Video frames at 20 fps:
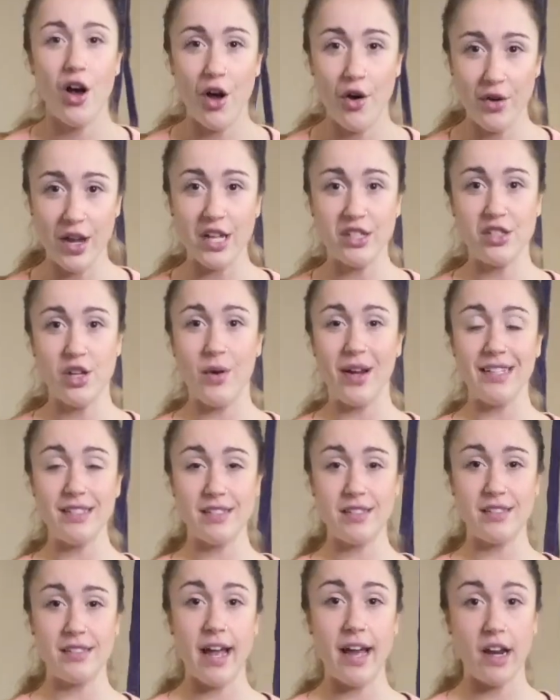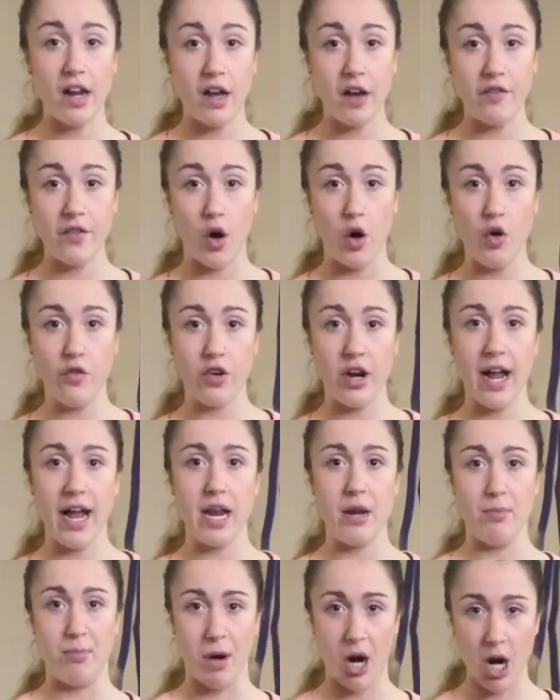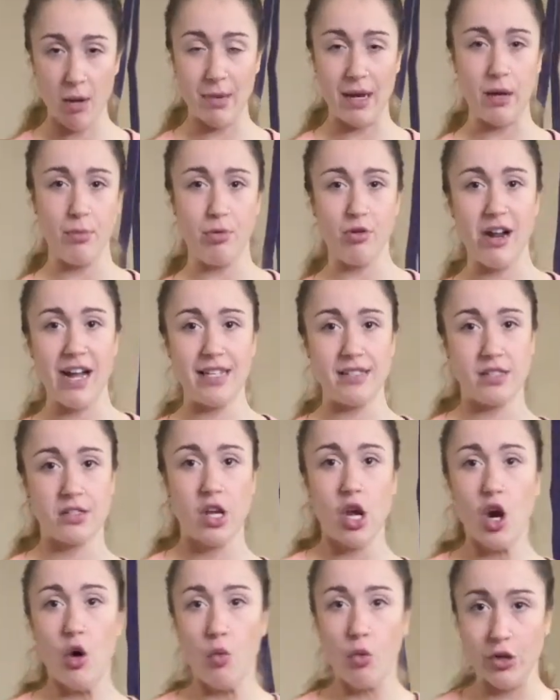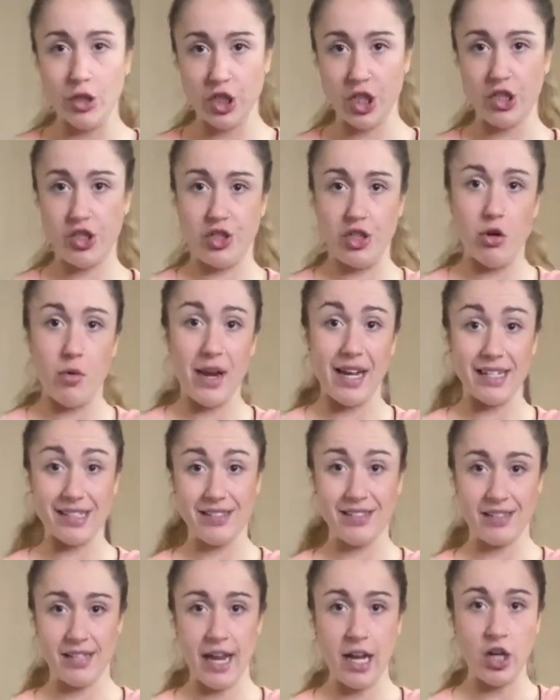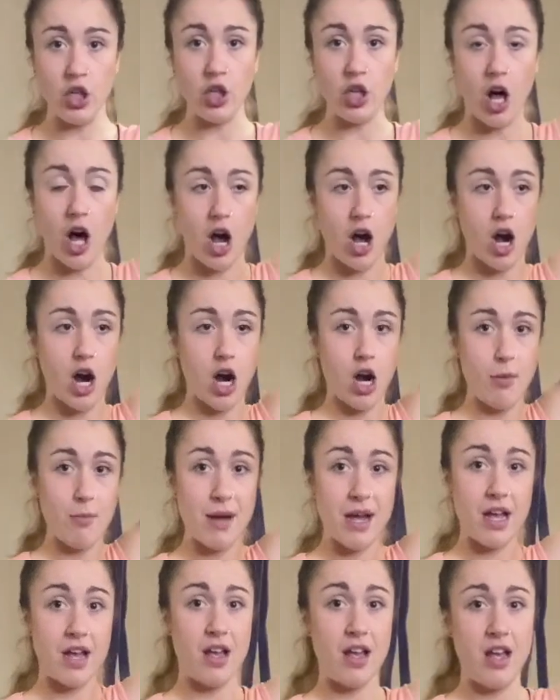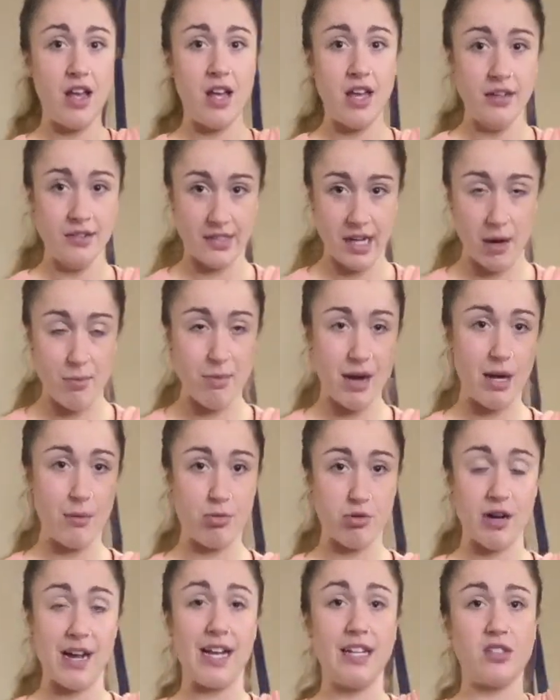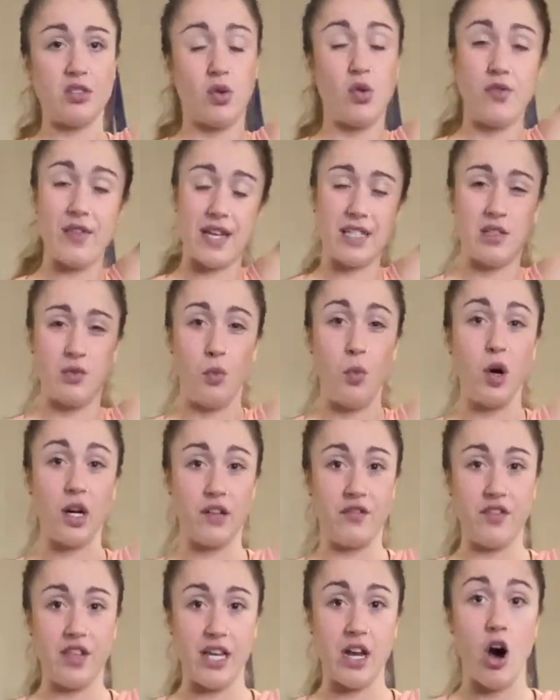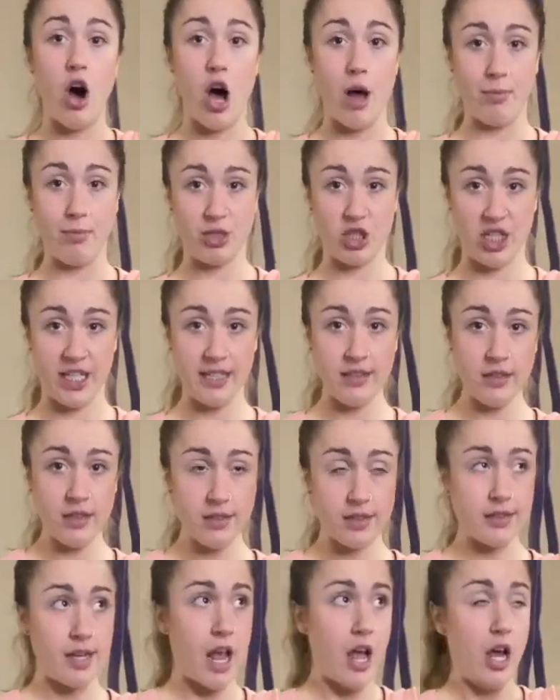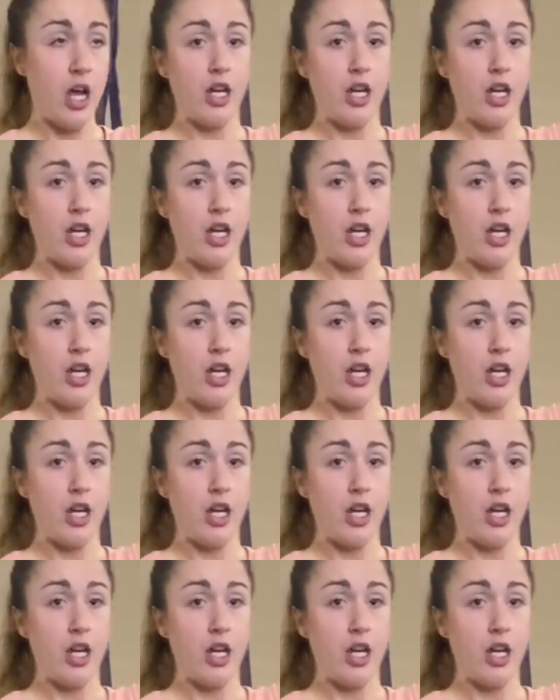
Okay, so instead of overhead barbell press, we're just doing single arm dumbbell press, or that's one of the options.